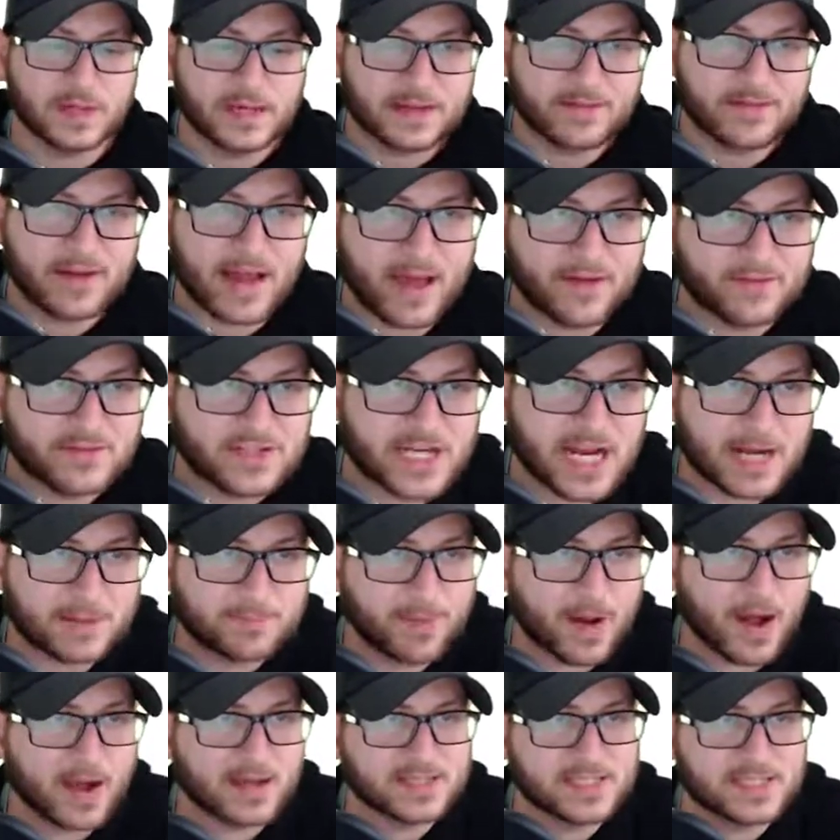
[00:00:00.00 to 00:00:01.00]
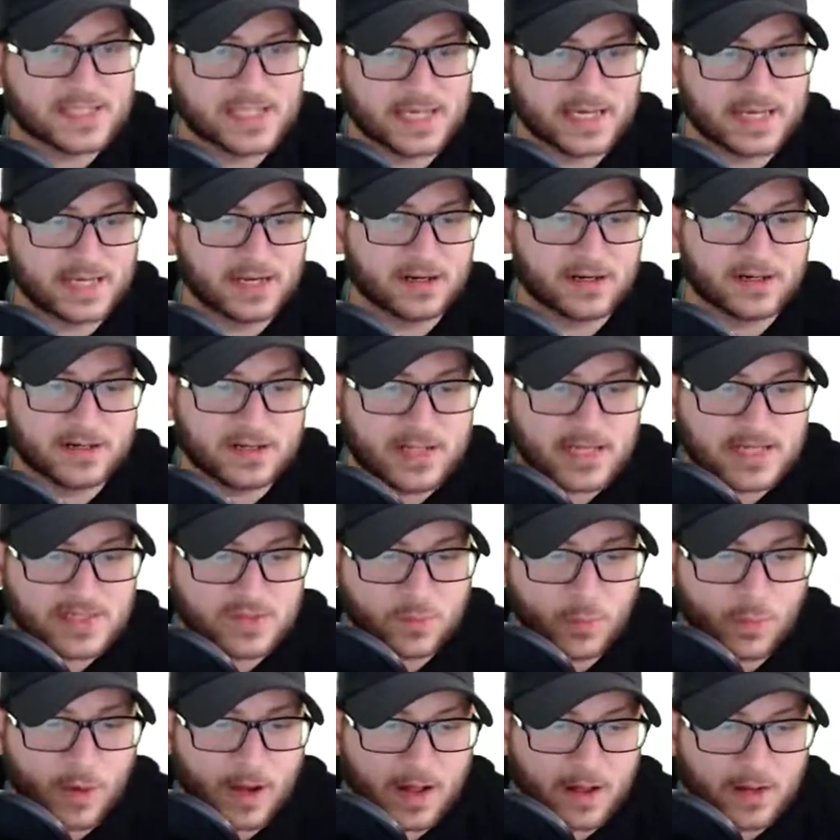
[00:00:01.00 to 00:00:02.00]
You can even have checkboxes in here
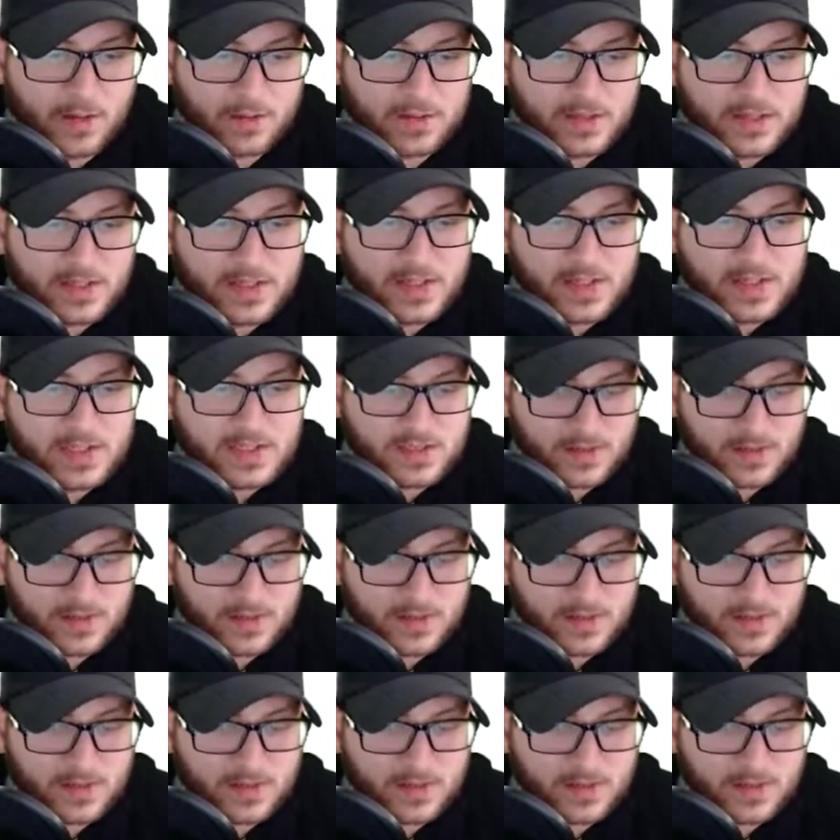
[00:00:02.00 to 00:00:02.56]
as well.